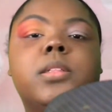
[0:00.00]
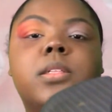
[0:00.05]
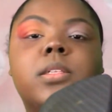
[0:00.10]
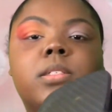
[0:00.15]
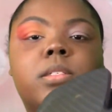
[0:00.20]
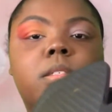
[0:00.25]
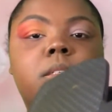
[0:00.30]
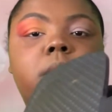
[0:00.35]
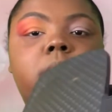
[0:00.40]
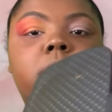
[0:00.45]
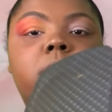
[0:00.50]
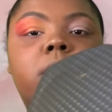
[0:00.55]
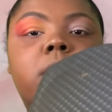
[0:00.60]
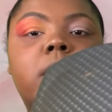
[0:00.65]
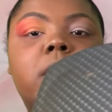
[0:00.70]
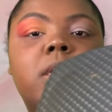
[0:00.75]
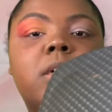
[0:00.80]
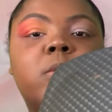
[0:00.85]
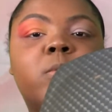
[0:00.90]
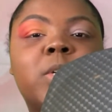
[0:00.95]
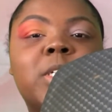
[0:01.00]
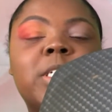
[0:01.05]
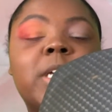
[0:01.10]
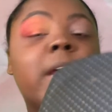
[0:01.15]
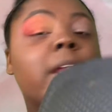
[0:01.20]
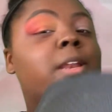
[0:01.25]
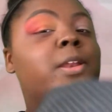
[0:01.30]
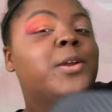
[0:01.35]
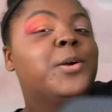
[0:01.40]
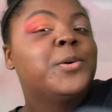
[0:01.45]
this yellow color, which
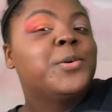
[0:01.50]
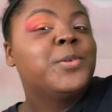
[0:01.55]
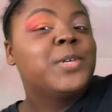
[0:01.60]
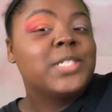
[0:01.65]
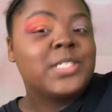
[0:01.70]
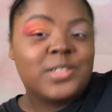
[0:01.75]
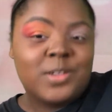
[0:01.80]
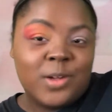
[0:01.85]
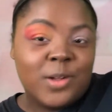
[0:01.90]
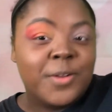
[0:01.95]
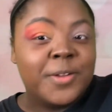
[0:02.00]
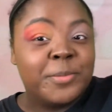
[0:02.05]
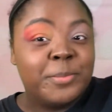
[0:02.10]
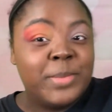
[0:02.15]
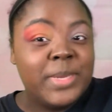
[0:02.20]
I know is called